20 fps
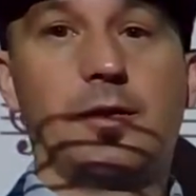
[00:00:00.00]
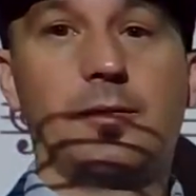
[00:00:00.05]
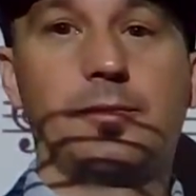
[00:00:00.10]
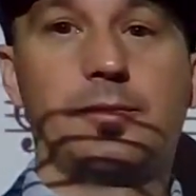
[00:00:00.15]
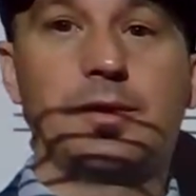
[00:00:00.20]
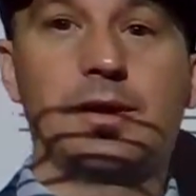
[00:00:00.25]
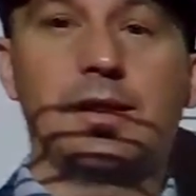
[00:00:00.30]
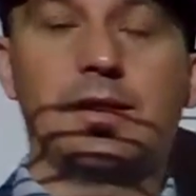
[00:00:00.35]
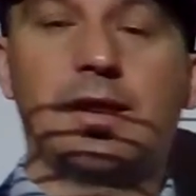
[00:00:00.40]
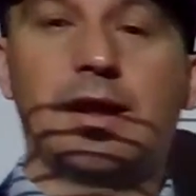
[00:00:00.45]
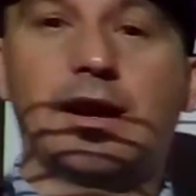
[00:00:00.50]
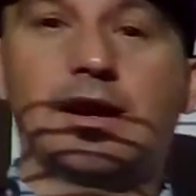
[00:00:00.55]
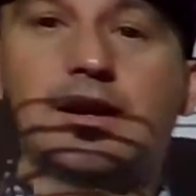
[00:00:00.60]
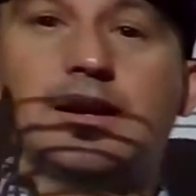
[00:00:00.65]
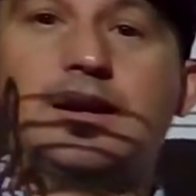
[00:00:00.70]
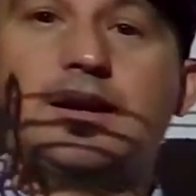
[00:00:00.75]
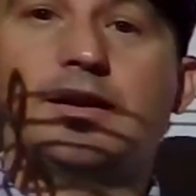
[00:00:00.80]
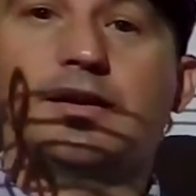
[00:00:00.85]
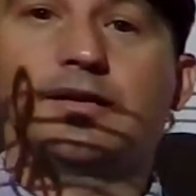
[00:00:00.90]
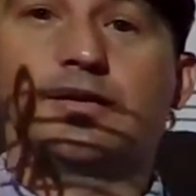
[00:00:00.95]
in that
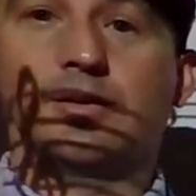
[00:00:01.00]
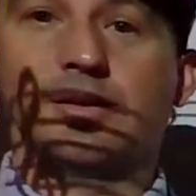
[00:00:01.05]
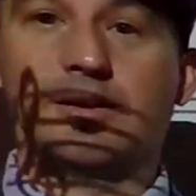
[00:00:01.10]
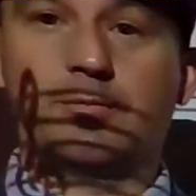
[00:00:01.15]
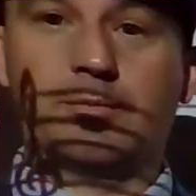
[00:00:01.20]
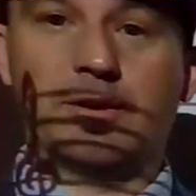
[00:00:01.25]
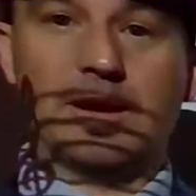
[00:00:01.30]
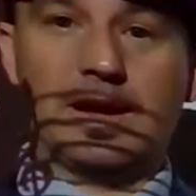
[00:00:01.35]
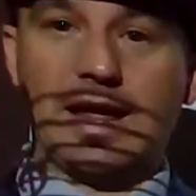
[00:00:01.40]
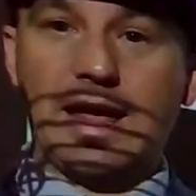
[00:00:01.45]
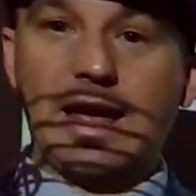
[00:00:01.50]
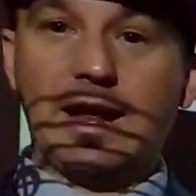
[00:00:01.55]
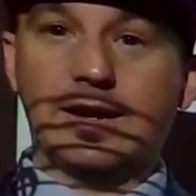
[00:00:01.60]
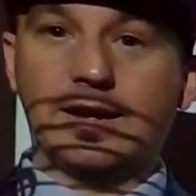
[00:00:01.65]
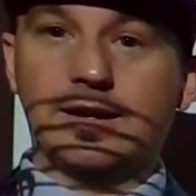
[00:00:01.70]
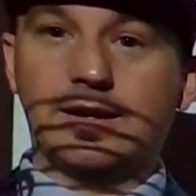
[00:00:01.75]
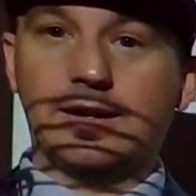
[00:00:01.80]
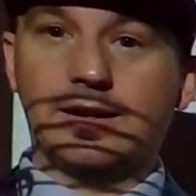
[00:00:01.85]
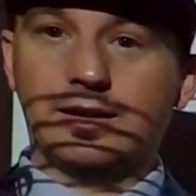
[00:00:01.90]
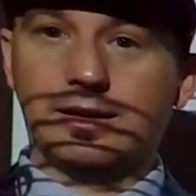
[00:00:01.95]
key. So they've been
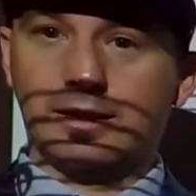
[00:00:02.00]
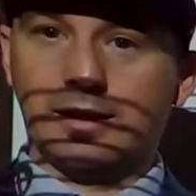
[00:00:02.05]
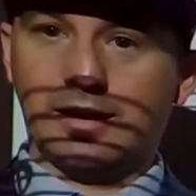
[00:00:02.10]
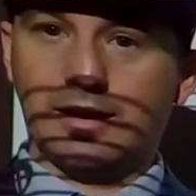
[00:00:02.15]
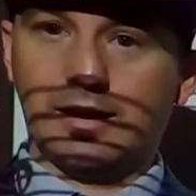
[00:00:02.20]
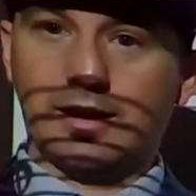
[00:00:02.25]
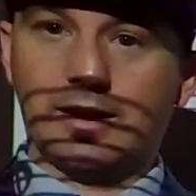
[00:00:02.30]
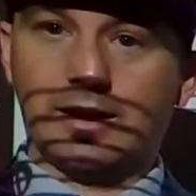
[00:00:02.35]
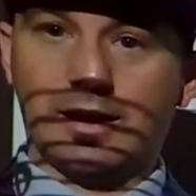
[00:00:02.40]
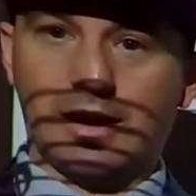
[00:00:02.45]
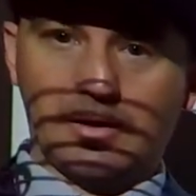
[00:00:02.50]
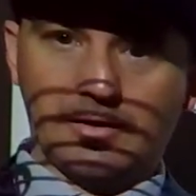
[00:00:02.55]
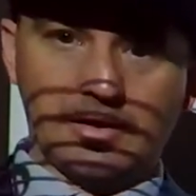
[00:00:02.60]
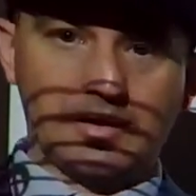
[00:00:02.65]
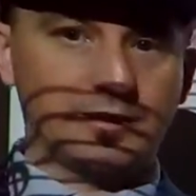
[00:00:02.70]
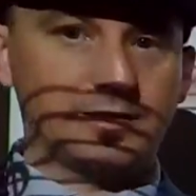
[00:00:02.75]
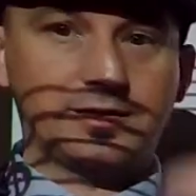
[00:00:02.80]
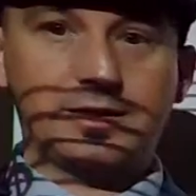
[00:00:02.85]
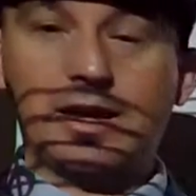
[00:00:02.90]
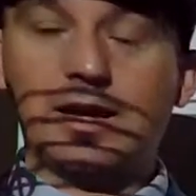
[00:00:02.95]
added, and now they've
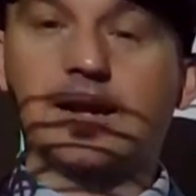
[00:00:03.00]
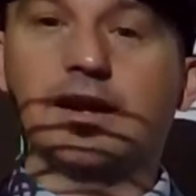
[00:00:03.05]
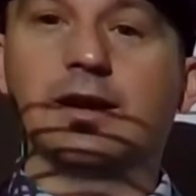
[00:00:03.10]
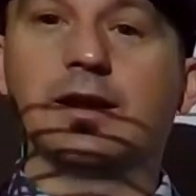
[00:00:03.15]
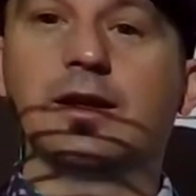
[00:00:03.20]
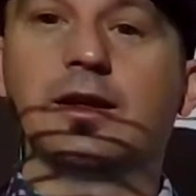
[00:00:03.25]
stayed.